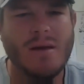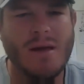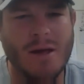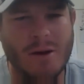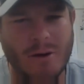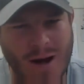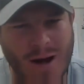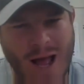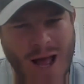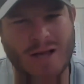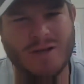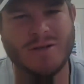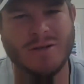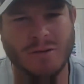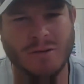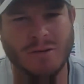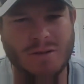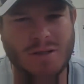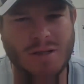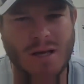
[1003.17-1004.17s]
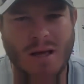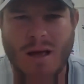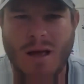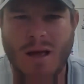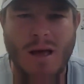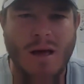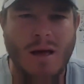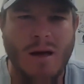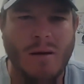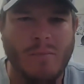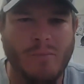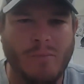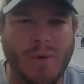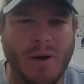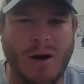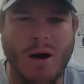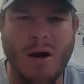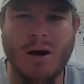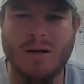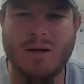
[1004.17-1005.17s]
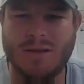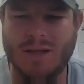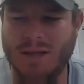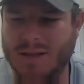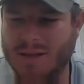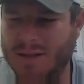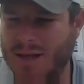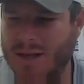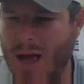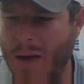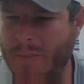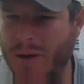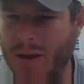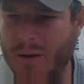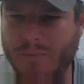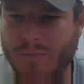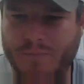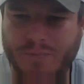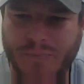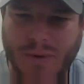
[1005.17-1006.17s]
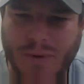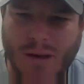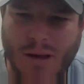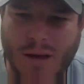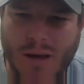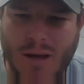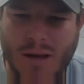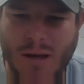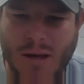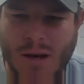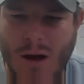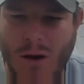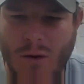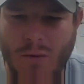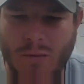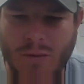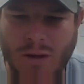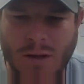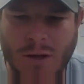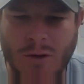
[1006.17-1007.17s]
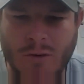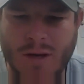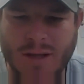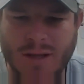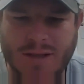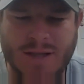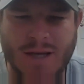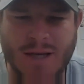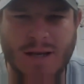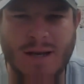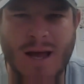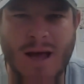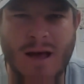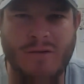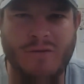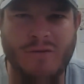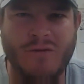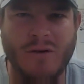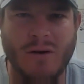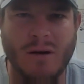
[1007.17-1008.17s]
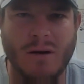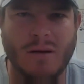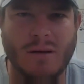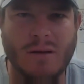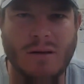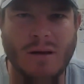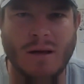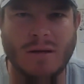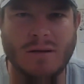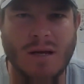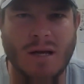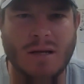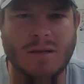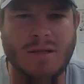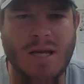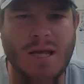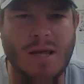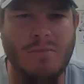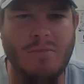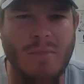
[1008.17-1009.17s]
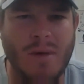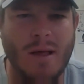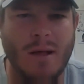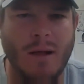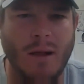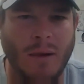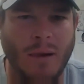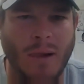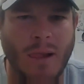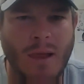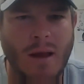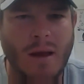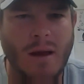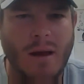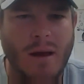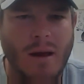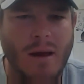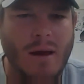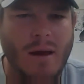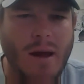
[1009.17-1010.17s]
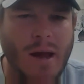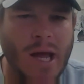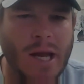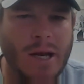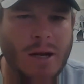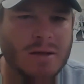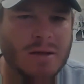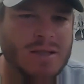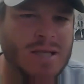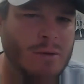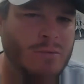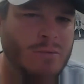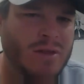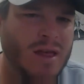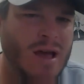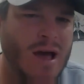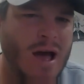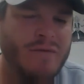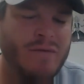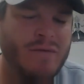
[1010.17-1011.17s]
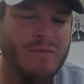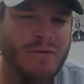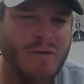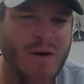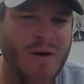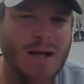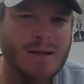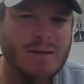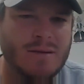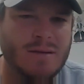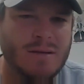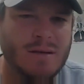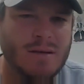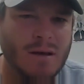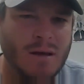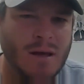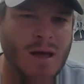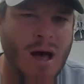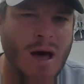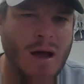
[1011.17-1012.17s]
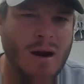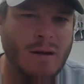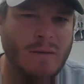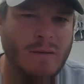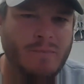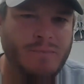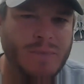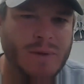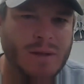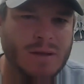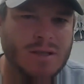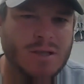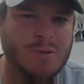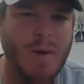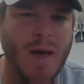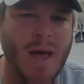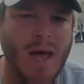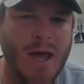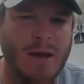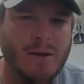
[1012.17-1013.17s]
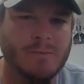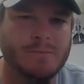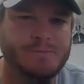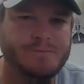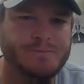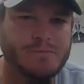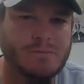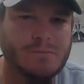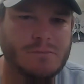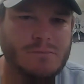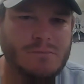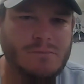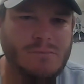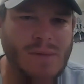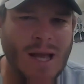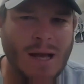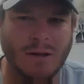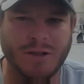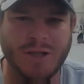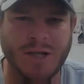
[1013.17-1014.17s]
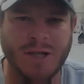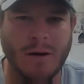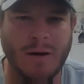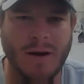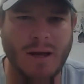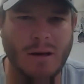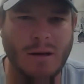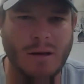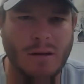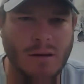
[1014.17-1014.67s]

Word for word: internationals, but ours is. I mean, you know, you can sit down for a, a team meal, and you're sitting with a guy from France, Ghana, Spain, Algeria,